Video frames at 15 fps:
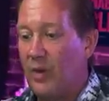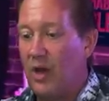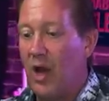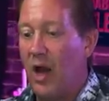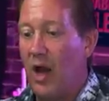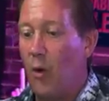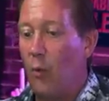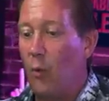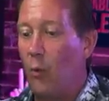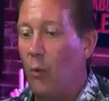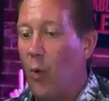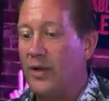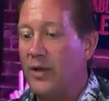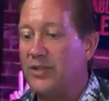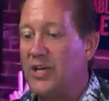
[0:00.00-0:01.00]

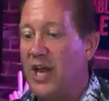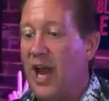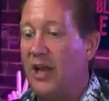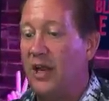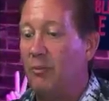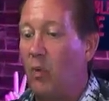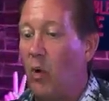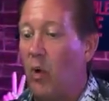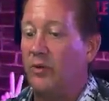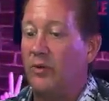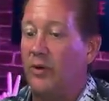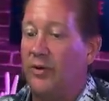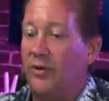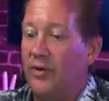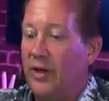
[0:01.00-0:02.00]
110 in
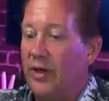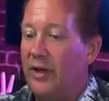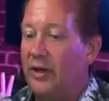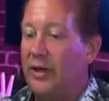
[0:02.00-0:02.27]
Portland,